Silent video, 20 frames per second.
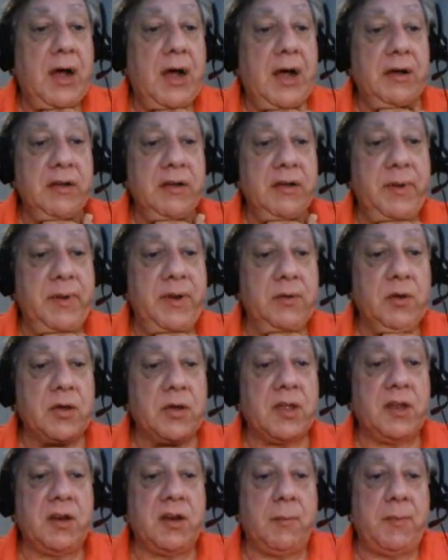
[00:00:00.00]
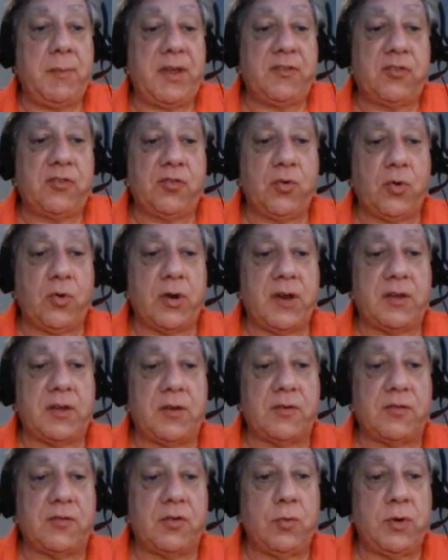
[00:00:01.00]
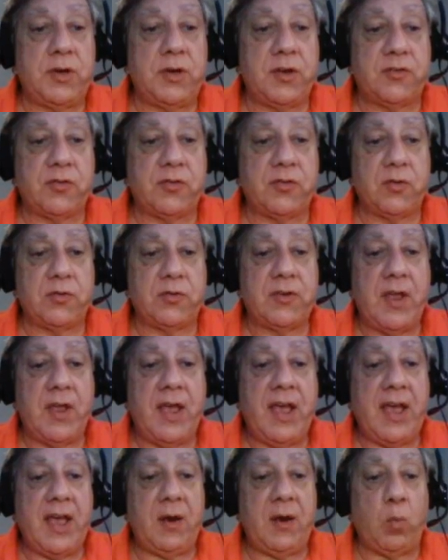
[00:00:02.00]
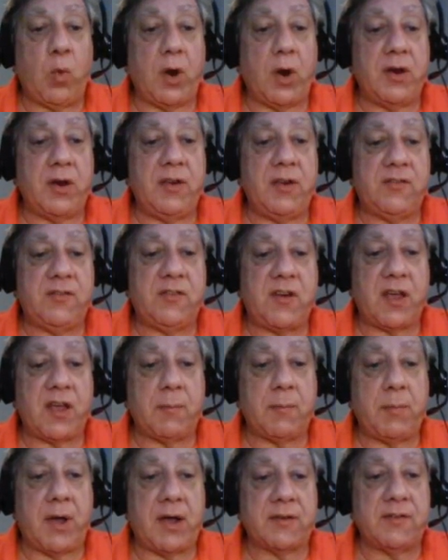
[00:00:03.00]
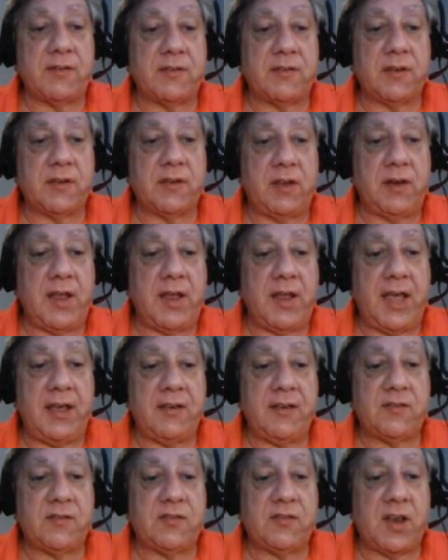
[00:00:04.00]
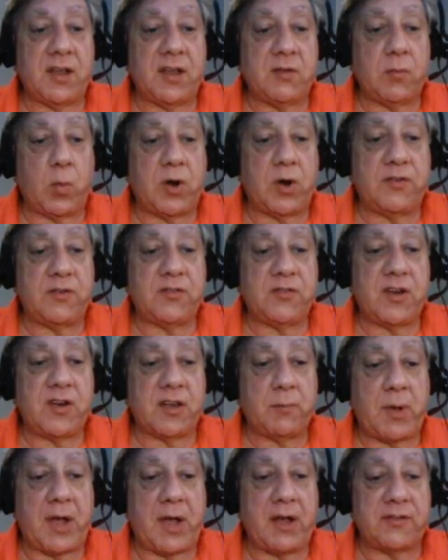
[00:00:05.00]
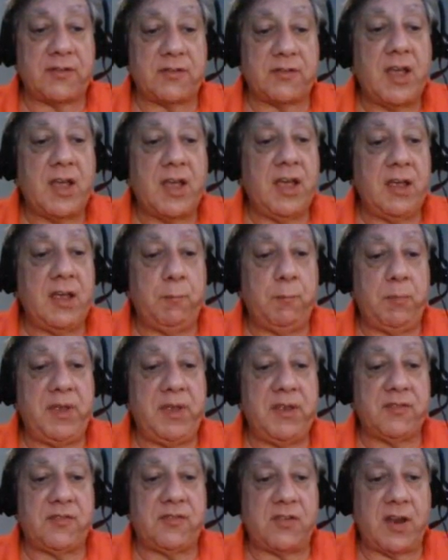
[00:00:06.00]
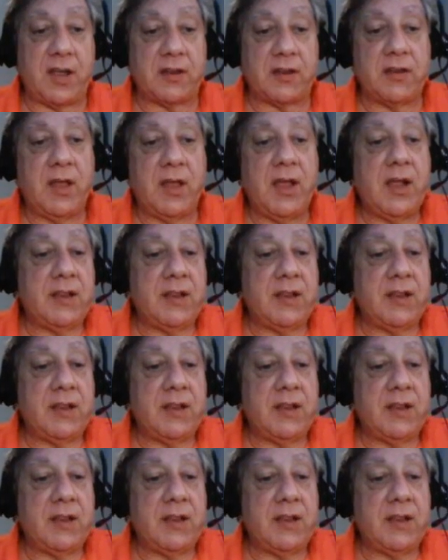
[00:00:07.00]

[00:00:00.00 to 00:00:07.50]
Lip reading: I'm going to be looking to make sure that there's 2 initials and one of these check boxes in A is checked, one of these check boxes in B is checked.